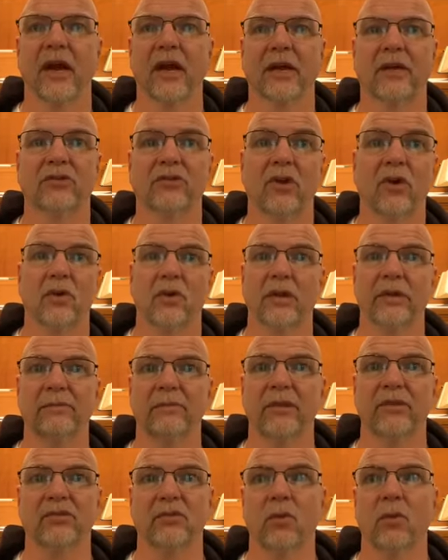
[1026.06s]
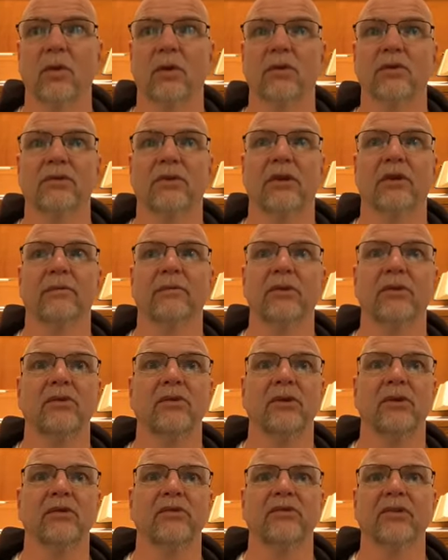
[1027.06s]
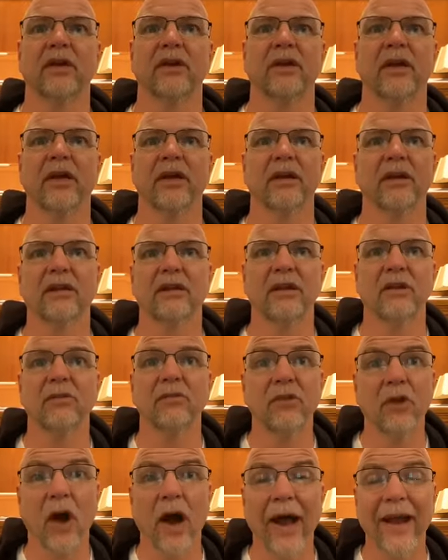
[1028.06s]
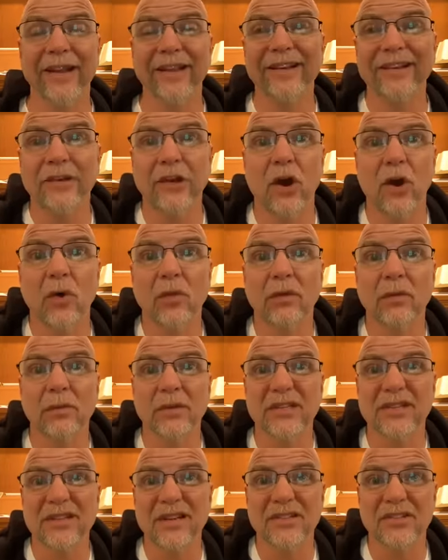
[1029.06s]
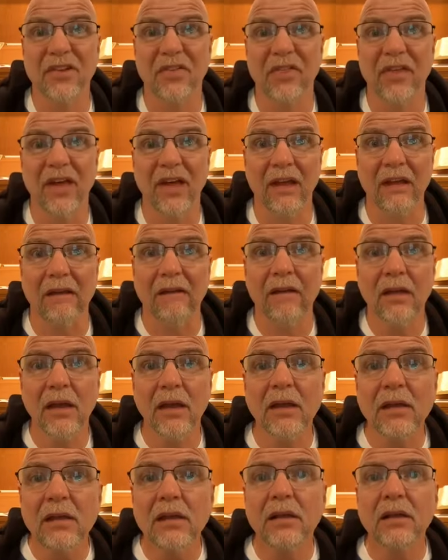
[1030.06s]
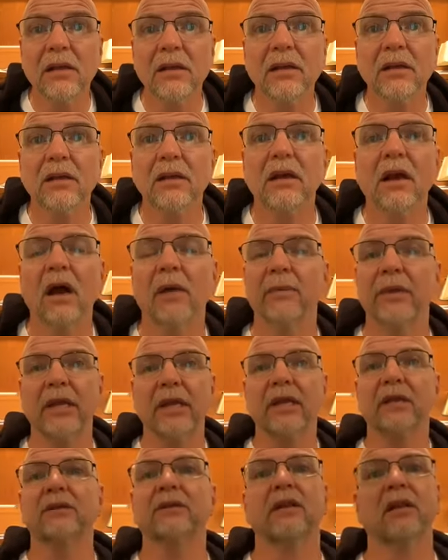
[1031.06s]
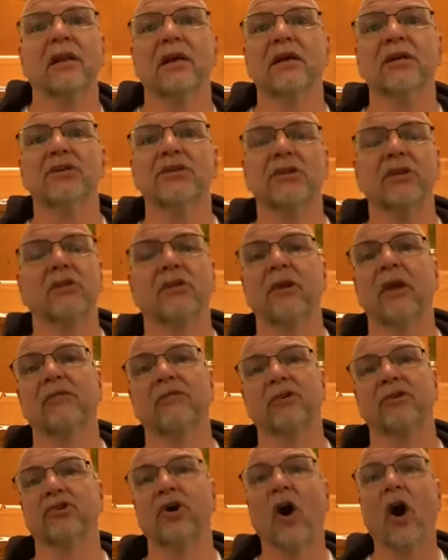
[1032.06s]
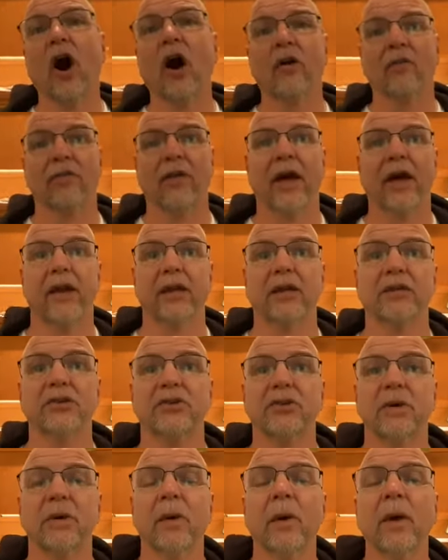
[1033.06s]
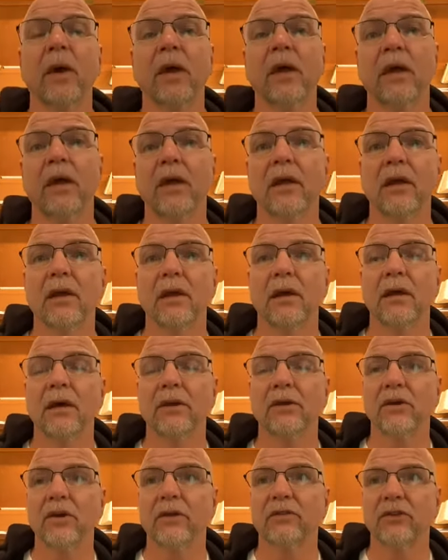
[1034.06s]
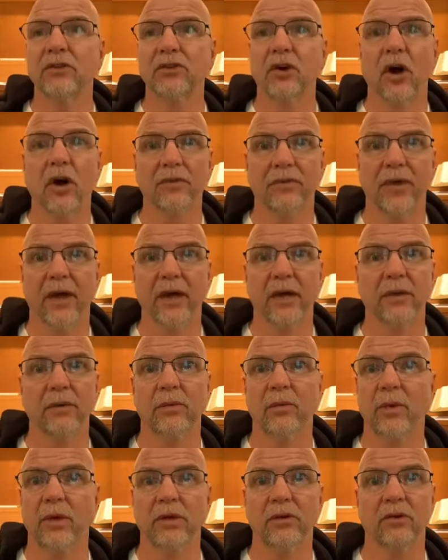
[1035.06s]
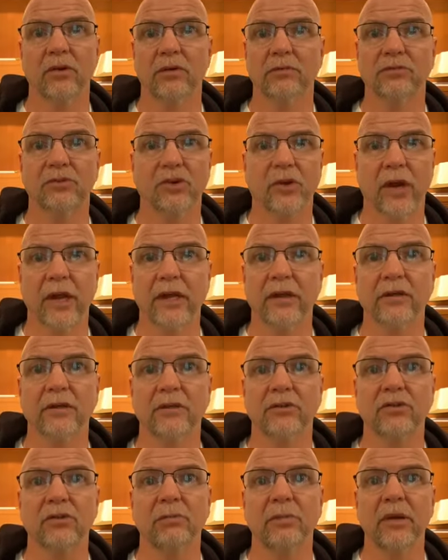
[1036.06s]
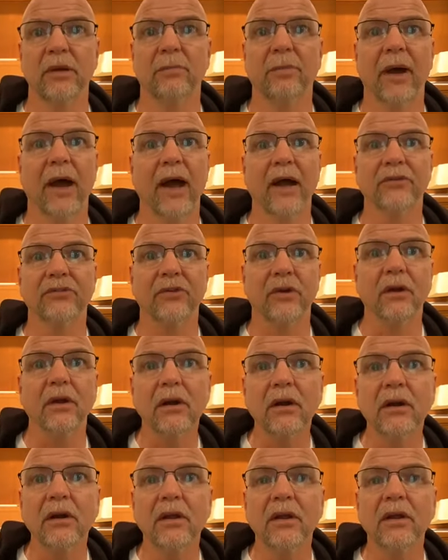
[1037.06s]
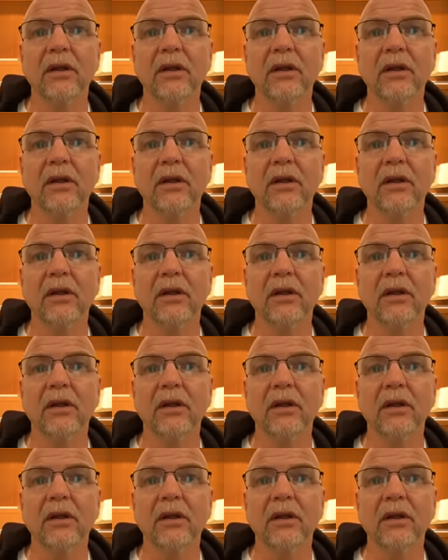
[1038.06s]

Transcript: I totally missed World Communion Sunday. I didn't, no, I didn't know there was such a thing coming into this. You're never taught that as you, you're never taught that when you're trained to be a pastor.